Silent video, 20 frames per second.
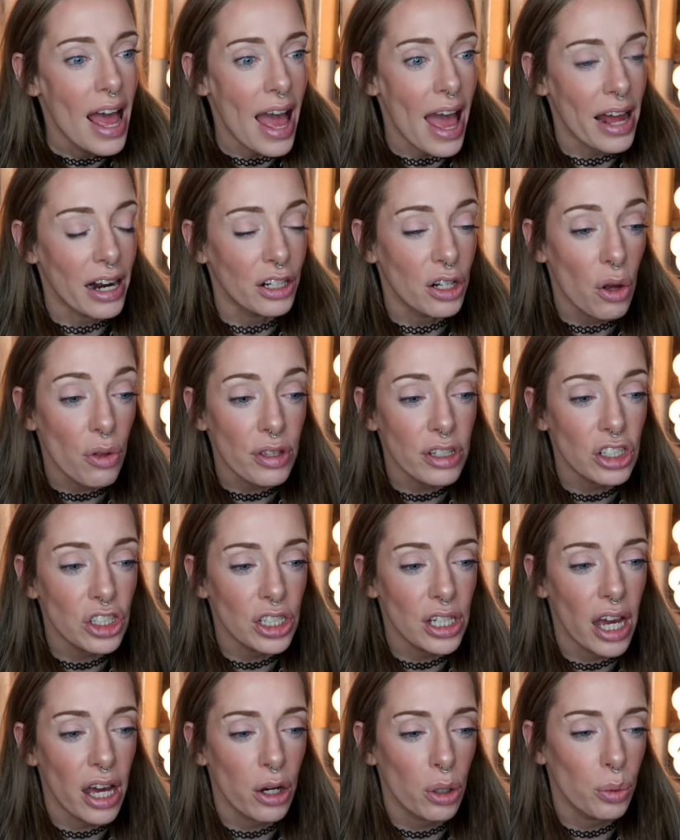And I know that
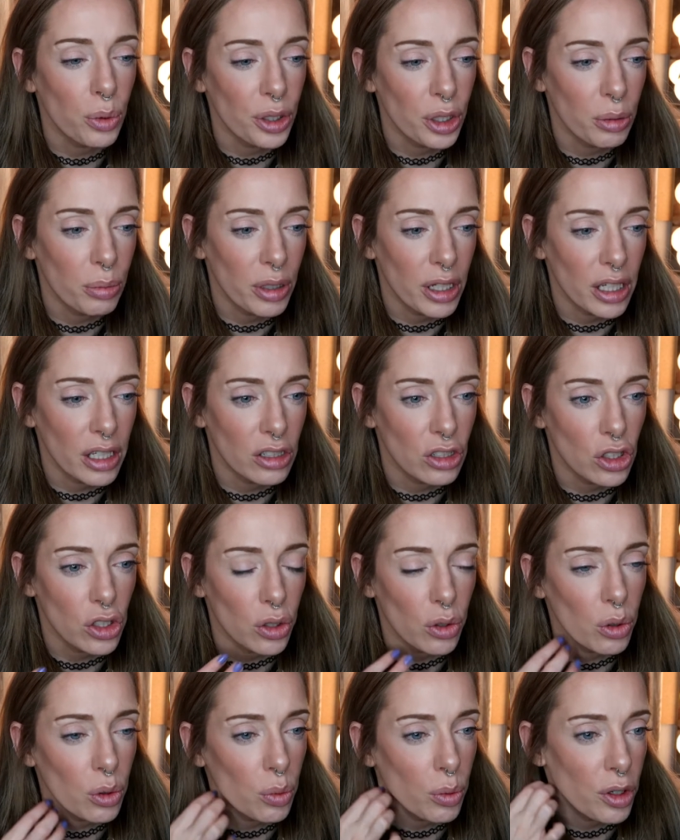she had a really big
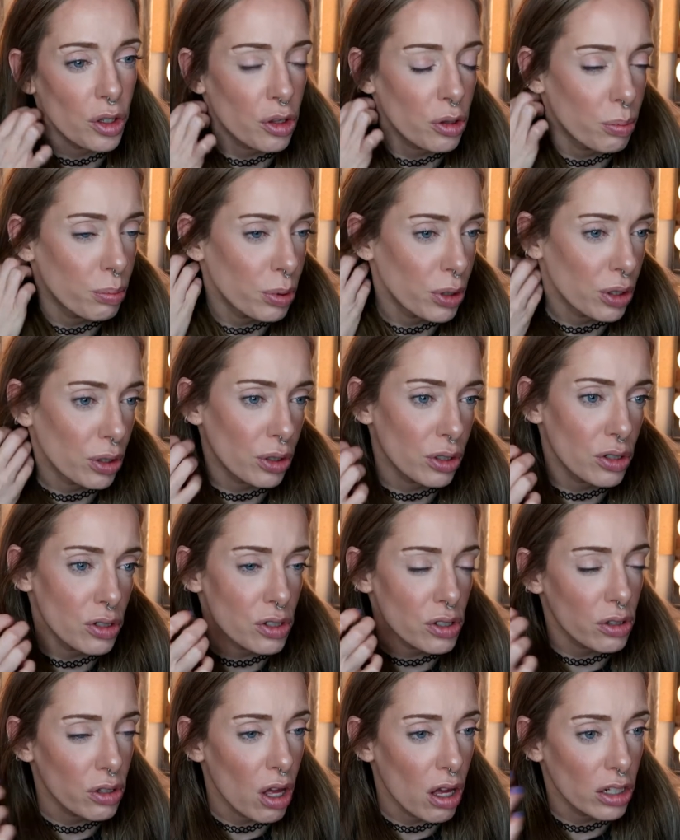issue with
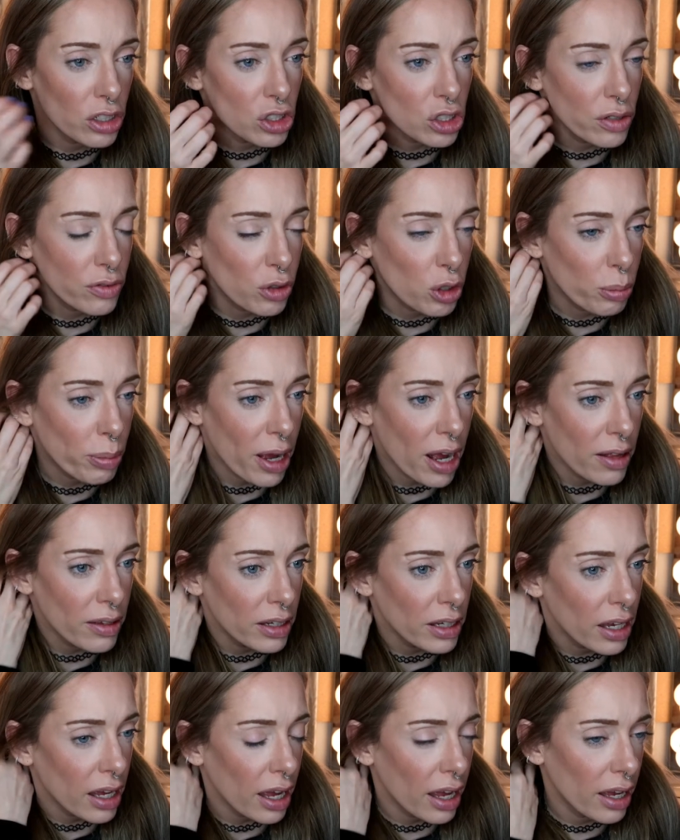PÜR's launch of her
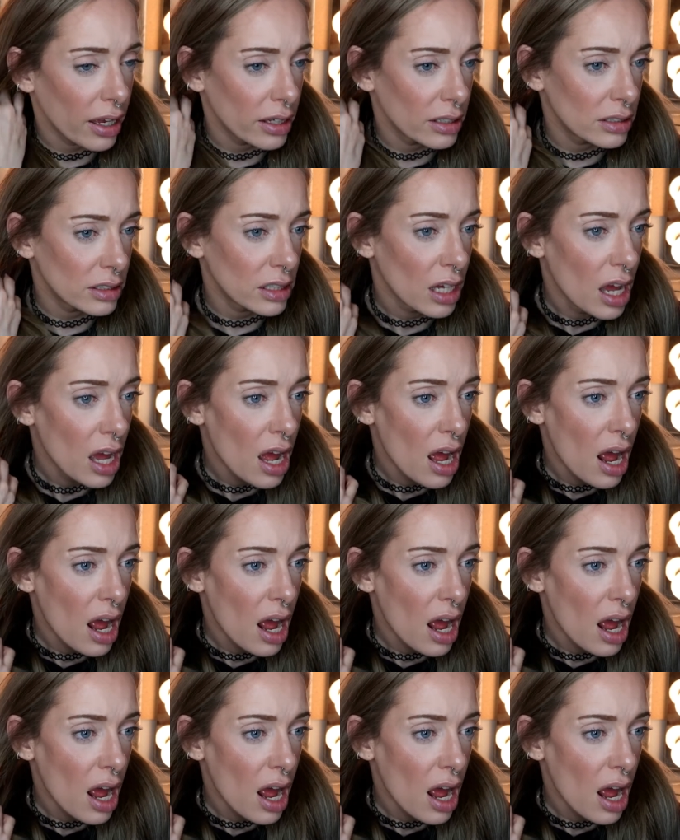palette, and